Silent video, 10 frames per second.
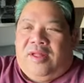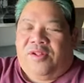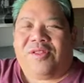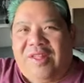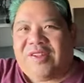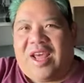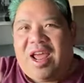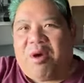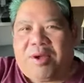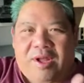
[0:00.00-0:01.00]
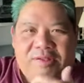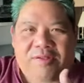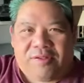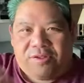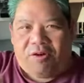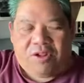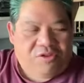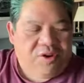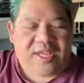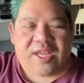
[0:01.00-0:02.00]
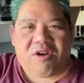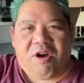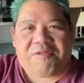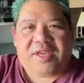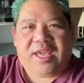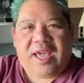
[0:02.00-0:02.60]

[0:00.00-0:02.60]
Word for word: So that's kind of how I got started drinking coffee.